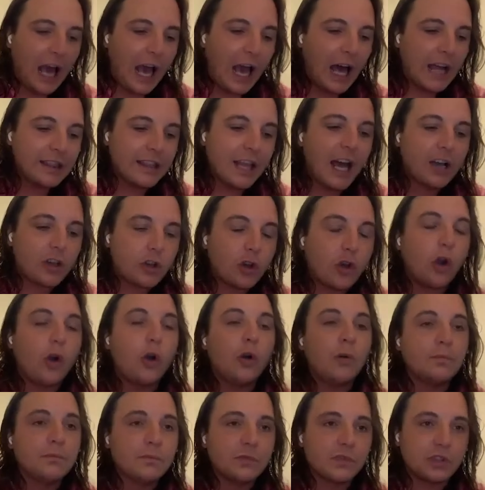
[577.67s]
and that
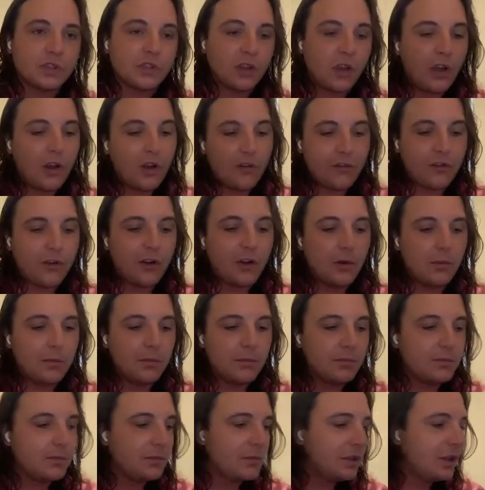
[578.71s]
comes
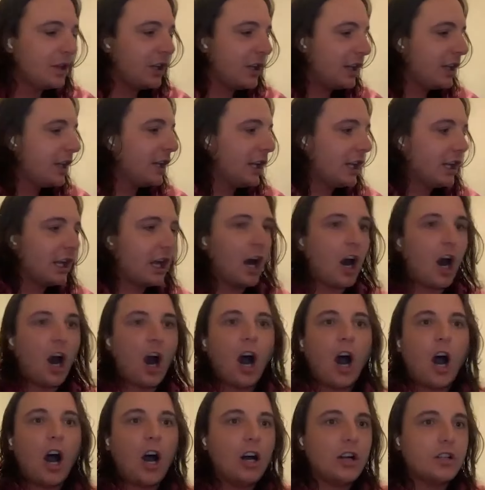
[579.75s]
from
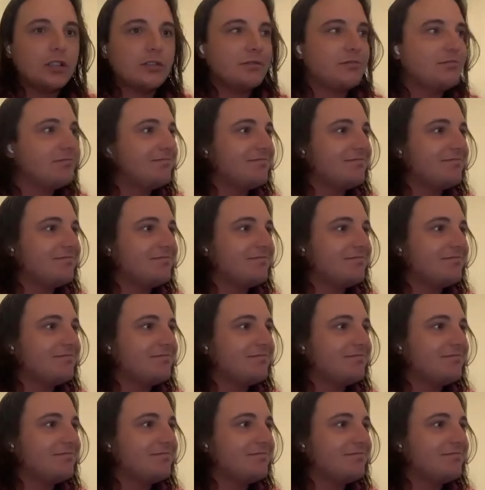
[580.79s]
hard,